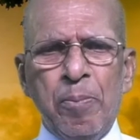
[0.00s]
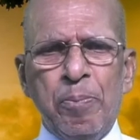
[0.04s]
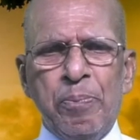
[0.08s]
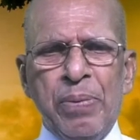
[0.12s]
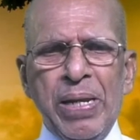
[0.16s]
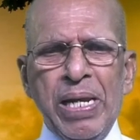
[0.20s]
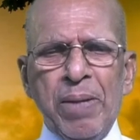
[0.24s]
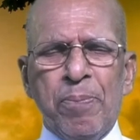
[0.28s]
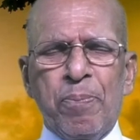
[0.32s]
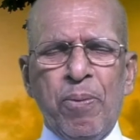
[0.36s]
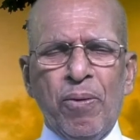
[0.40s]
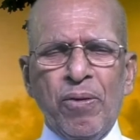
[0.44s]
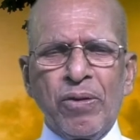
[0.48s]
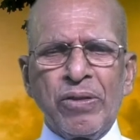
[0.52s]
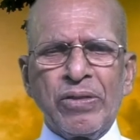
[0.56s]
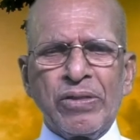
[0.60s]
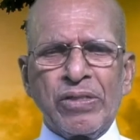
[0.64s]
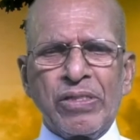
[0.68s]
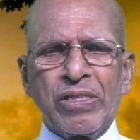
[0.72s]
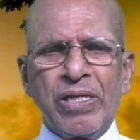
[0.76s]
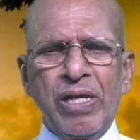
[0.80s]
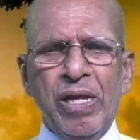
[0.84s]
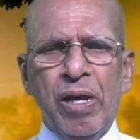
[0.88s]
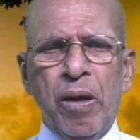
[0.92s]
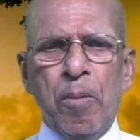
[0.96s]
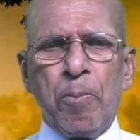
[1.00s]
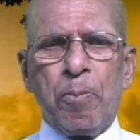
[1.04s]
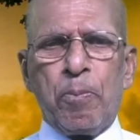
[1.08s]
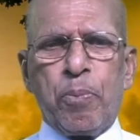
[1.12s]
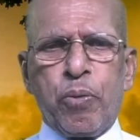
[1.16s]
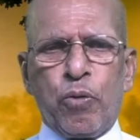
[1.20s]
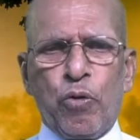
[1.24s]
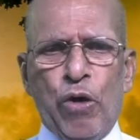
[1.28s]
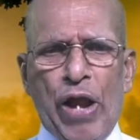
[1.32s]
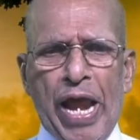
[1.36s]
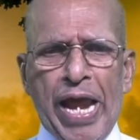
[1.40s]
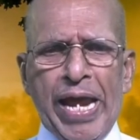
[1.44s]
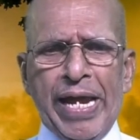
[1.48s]
people's
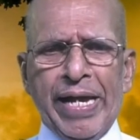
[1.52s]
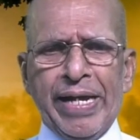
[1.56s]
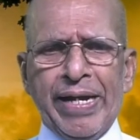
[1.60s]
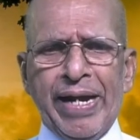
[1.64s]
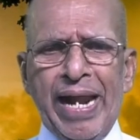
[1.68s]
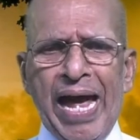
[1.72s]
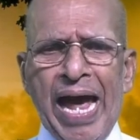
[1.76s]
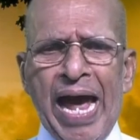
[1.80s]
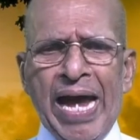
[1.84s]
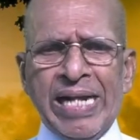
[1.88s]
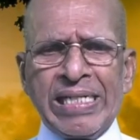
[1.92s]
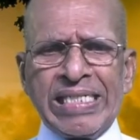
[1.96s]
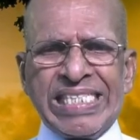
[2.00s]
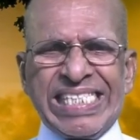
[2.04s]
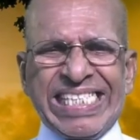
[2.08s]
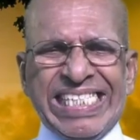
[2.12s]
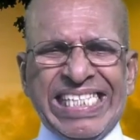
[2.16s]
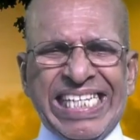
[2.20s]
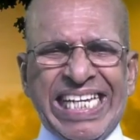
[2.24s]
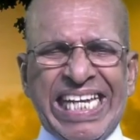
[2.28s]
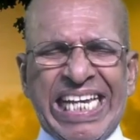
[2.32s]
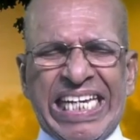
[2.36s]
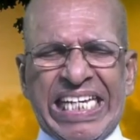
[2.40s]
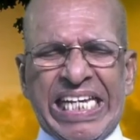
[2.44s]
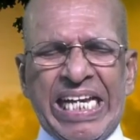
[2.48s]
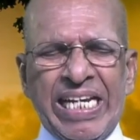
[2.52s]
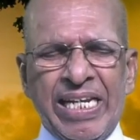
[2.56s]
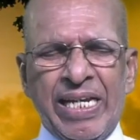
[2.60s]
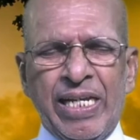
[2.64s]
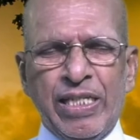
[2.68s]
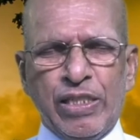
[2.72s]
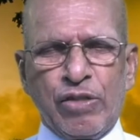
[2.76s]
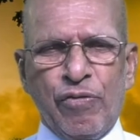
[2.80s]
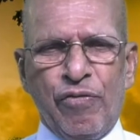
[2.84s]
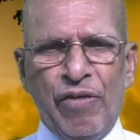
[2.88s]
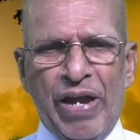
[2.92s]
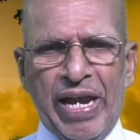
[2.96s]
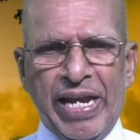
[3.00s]
prayer and seeking
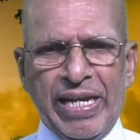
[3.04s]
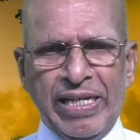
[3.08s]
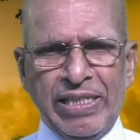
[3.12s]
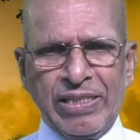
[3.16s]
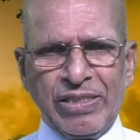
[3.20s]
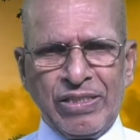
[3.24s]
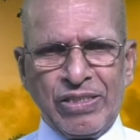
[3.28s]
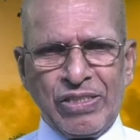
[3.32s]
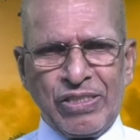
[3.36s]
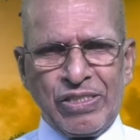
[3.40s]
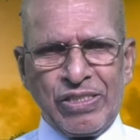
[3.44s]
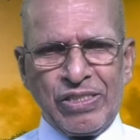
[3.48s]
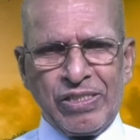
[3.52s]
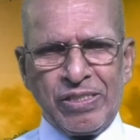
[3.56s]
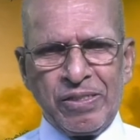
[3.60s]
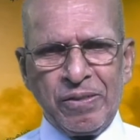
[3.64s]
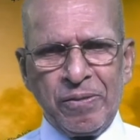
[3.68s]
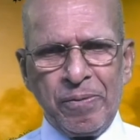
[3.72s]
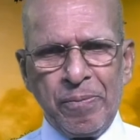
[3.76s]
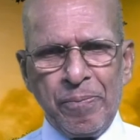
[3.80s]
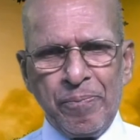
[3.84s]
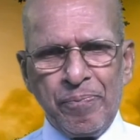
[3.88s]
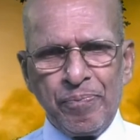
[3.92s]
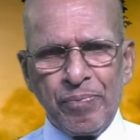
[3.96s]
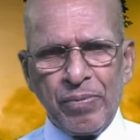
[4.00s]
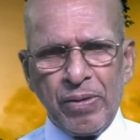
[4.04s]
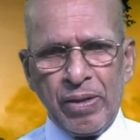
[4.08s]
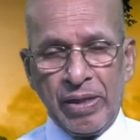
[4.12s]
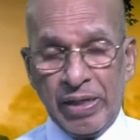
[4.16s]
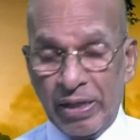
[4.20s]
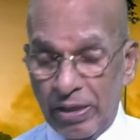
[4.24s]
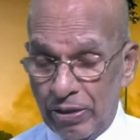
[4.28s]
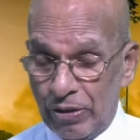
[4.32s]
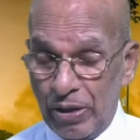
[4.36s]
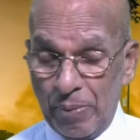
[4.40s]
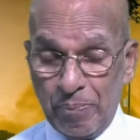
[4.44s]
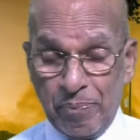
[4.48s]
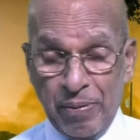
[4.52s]
his face,
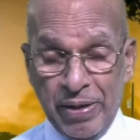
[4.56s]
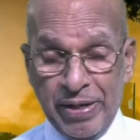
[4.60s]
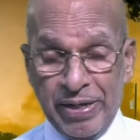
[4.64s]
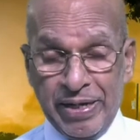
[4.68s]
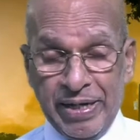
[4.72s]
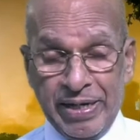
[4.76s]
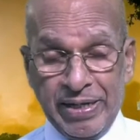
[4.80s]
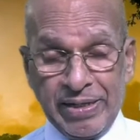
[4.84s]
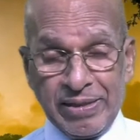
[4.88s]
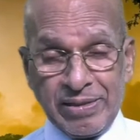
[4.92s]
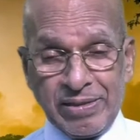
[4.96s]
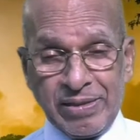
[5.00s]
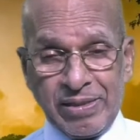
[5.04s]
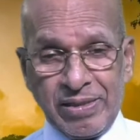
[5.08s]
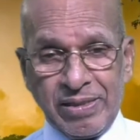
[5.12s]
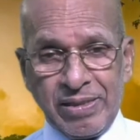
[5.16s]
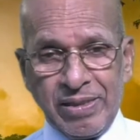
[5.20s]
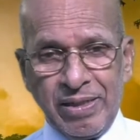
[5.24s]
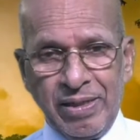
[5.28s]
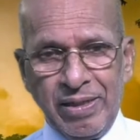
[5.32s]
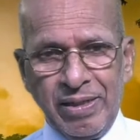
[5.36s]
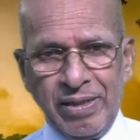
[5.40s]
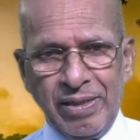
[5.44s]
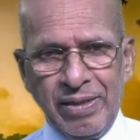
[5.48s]
in repentance,